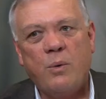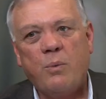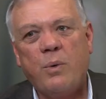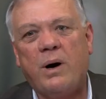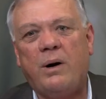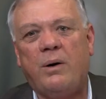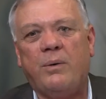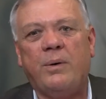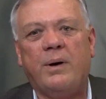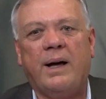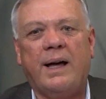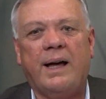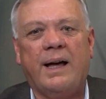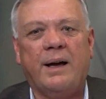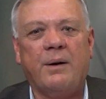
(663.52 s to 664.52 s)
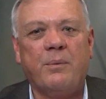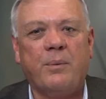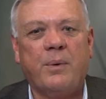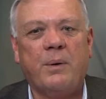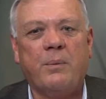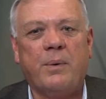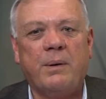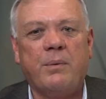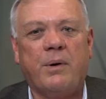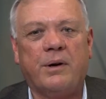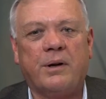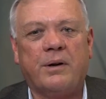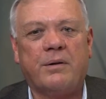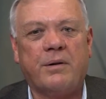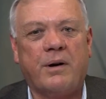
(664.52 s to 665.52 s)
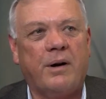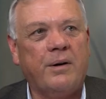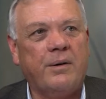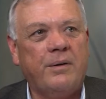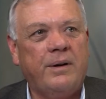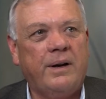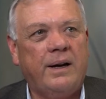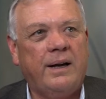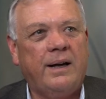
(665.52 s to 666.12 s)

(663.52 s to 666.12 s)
Well, we want to grow